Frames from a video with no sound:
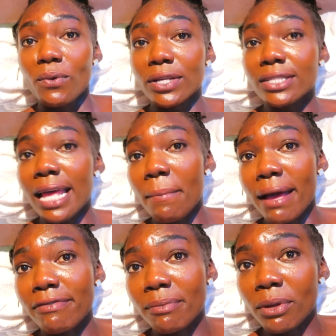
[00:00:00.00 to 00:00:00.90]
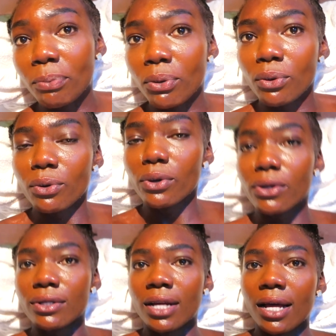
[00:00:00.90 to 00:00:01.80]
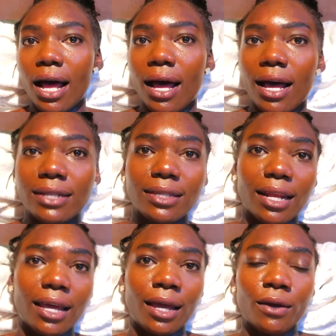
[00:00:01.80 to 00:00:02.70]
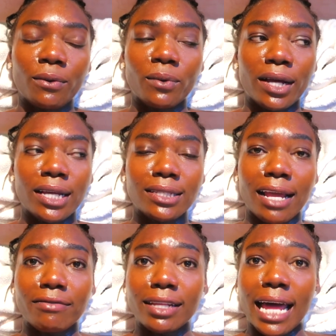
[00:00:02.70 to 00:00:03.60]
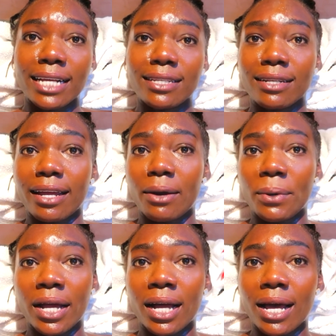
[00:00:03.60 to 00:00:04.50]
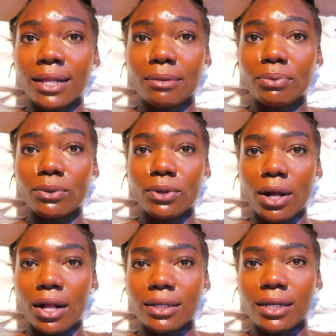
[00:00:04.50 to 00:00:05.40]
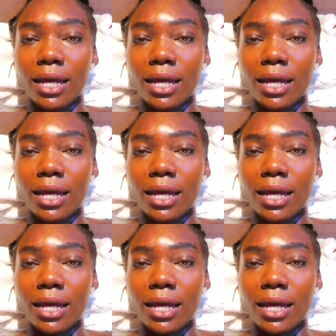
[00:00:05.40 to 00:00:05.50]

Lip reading: We just got back from the pool. Today was a relaxing day. We hung out at the pool all